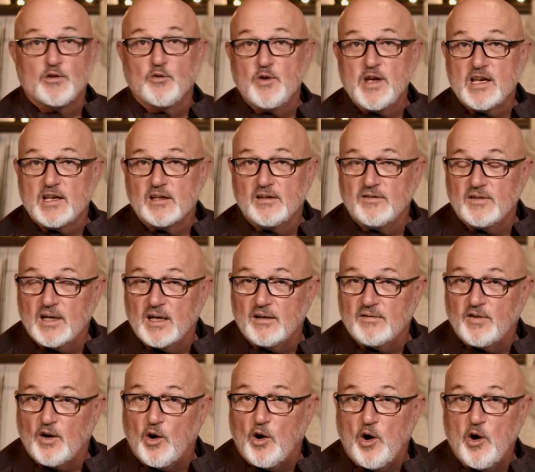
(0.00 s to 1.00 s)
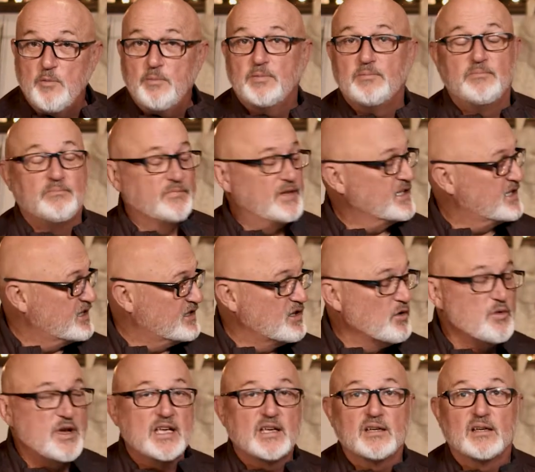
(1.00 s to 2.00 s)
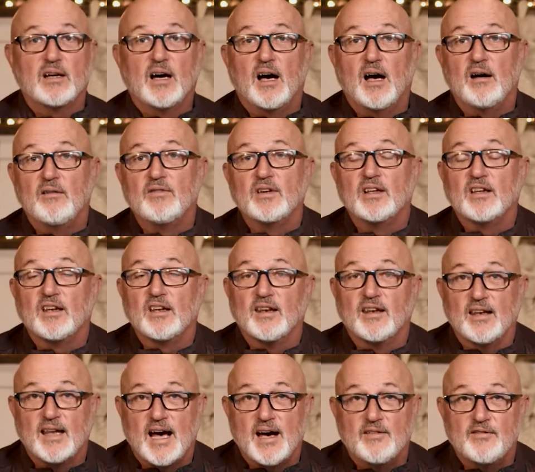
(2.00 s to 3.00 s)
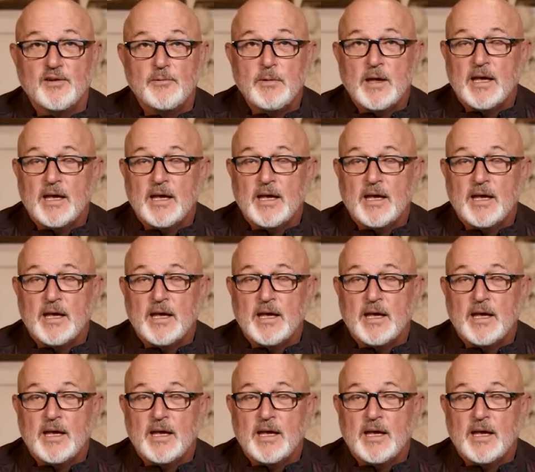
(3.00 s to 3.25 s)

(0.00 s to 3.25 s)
the week of hope. This is the week of love.